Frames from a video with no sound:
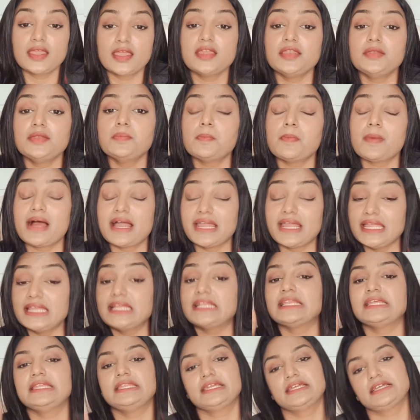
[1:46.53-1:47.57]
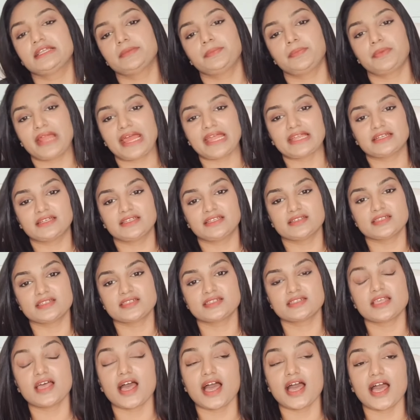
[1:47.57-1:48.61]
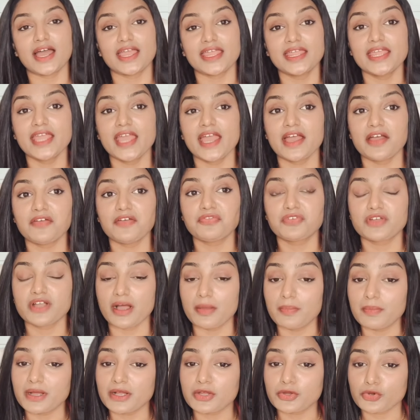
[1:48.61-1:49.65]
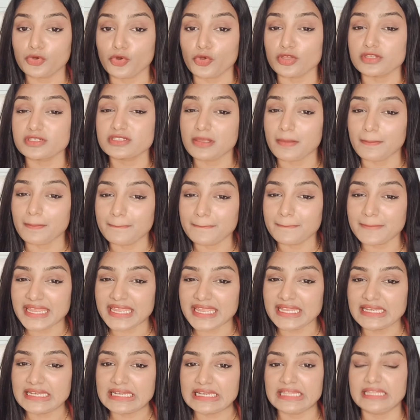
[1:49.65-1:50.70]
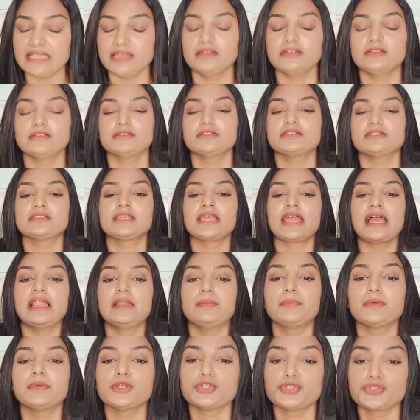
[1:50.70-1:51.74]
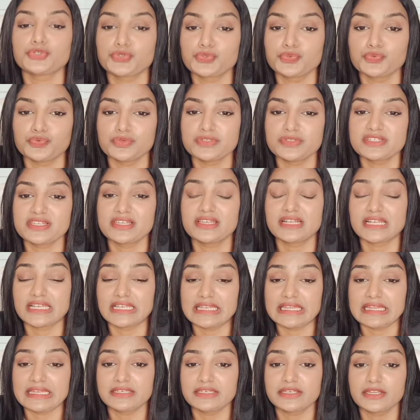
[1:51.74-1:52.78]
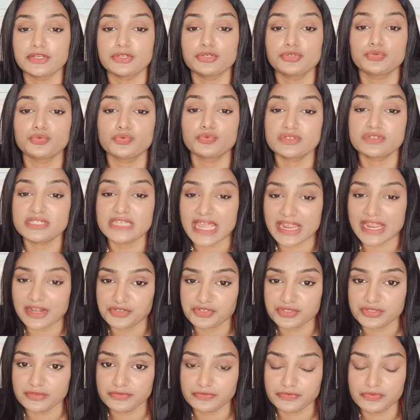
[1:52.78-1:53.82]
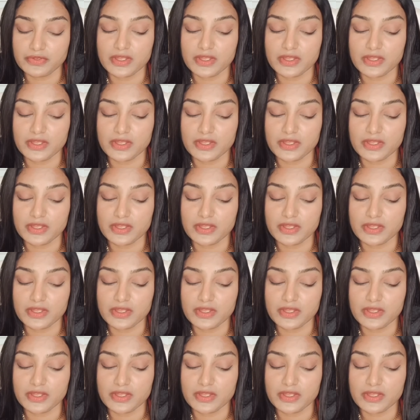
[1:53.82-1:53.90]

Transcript: In my clinical practice, I have come across mainly the scalp issues related to dandruff,